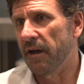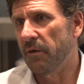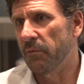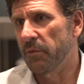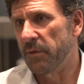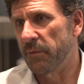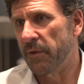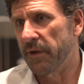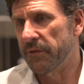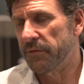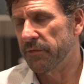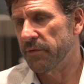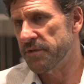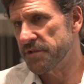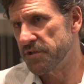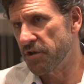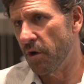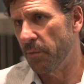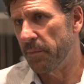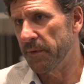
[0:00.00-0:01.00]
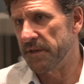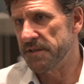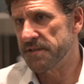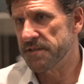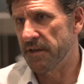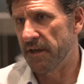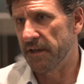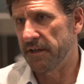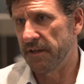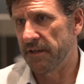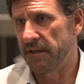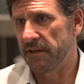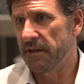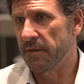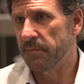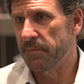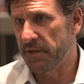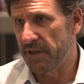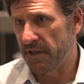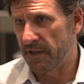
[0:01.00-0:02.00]
We went through a scoping study,
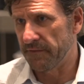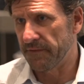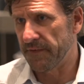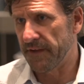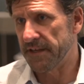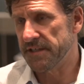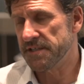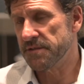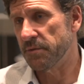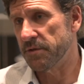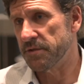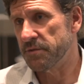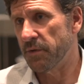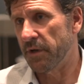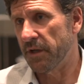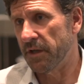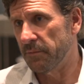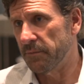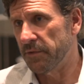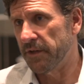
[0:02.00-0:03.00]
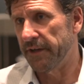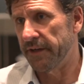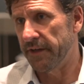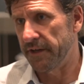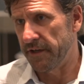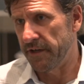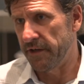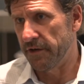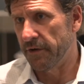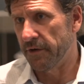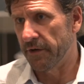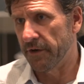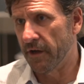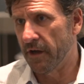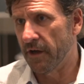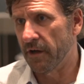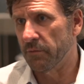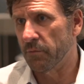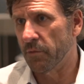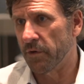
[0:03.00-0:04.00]
a PFS, which we completed a year
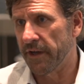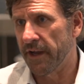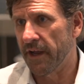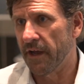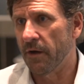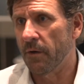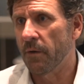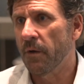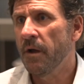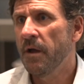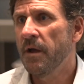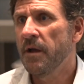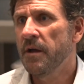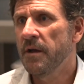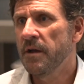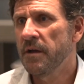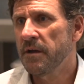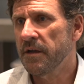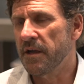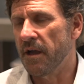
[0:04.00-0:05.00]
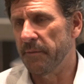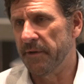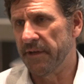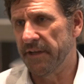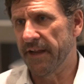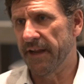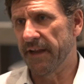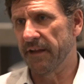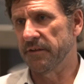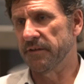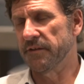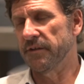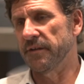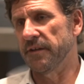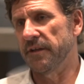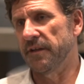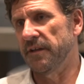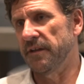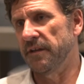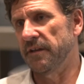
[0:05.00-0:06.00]
ago, and we're now coming down to
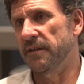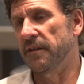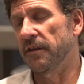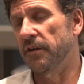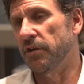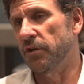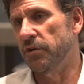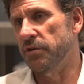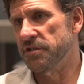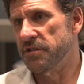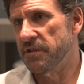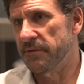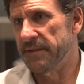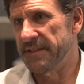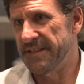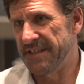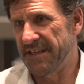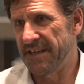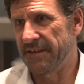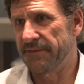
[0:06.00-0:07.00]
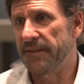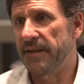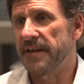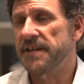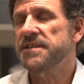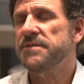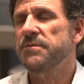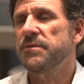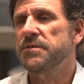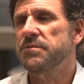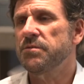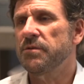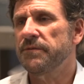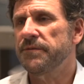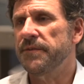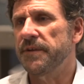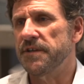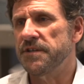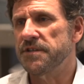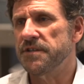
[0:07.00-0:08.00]
the conclusion of a DFS, which will
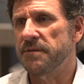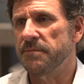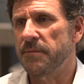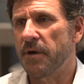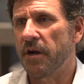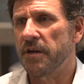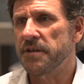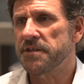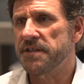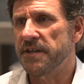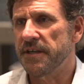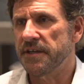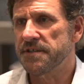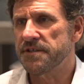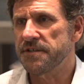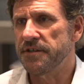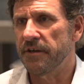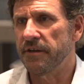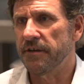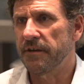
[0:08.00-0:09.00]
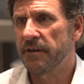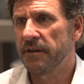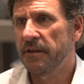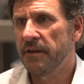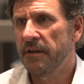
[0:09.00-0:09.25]
finish in March next year.